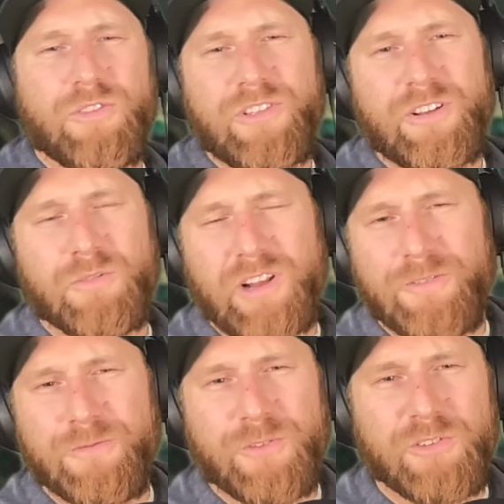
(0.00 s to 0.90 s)
there. When
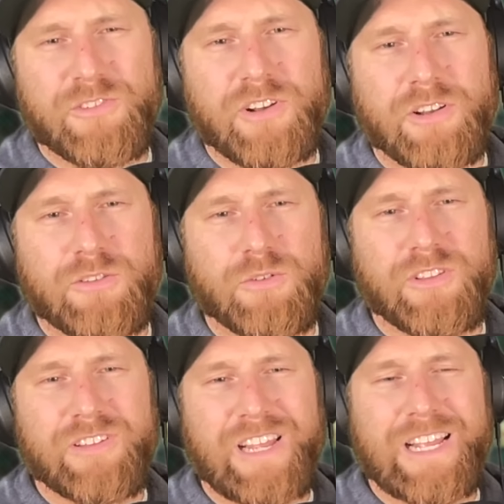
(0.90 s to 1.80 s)
I first started
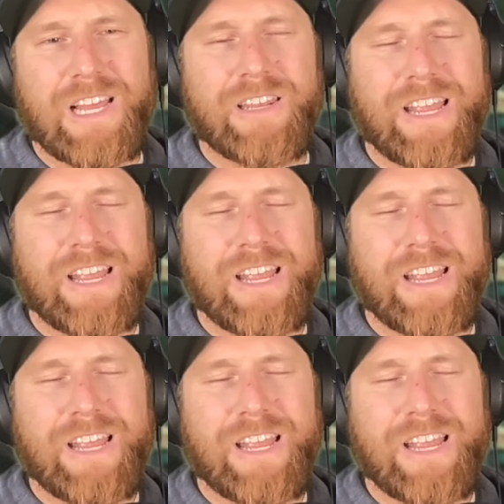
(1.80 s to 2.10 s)
doing this, I got an